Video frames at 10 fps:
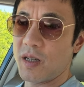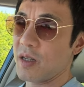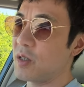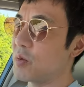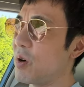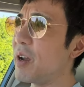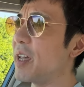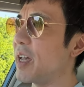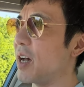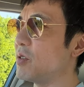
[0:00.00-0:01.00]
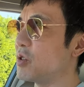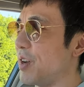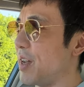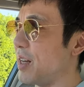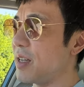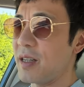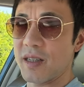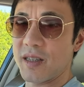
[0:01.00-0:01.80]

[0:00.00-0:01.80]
Because working out, training,